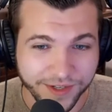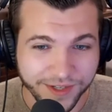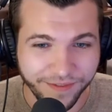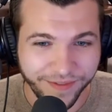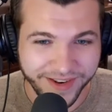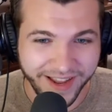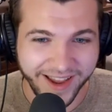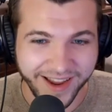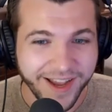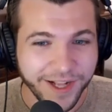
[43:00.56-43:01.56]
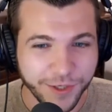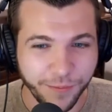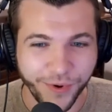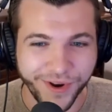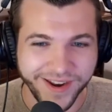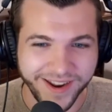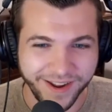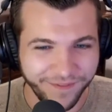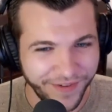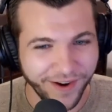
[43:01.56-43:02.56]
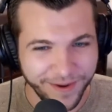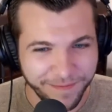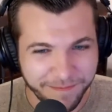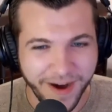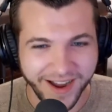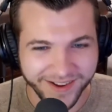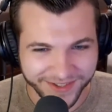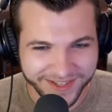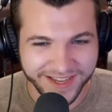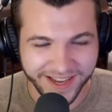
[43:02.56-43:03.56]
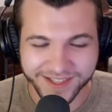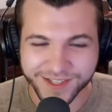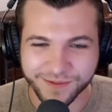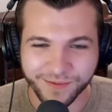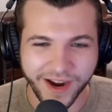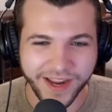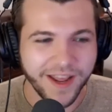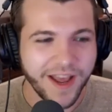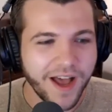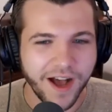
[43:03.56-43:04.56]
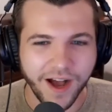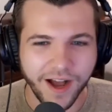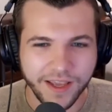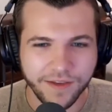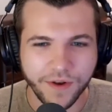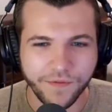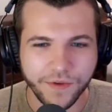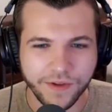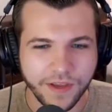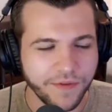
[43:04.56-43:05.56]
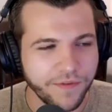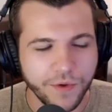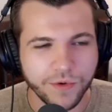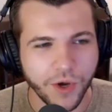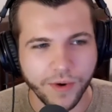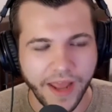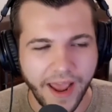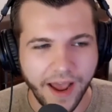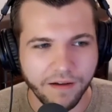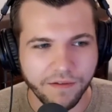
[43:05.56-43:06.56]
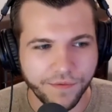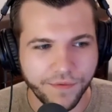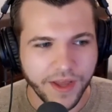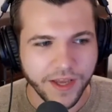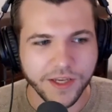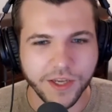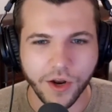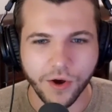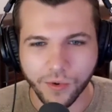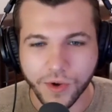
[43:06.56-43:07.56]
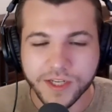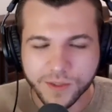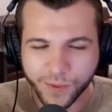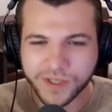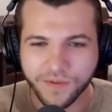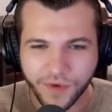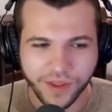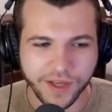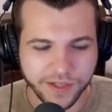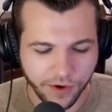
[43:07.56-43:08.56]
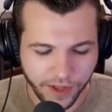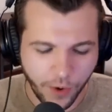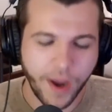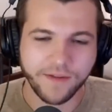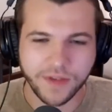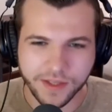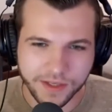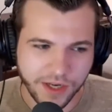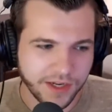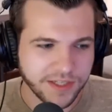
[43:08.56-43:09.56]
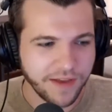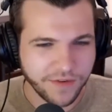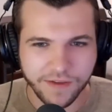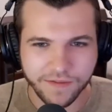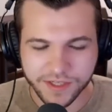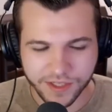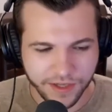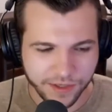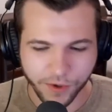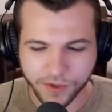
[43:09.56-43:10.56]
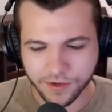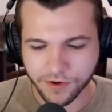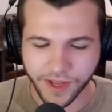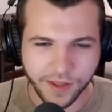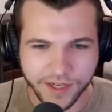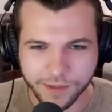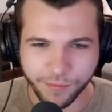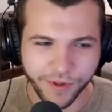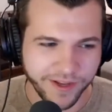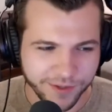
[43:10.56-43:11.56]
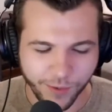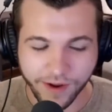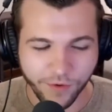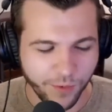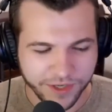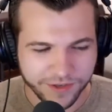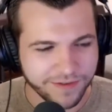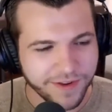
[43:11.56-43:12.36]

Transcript: of the day, to put it in a very mild sense, right? Even if you don't have, specific things that you're like, oh, I have to get this done because I have to give this to this person, or like lesson plans or whatever, which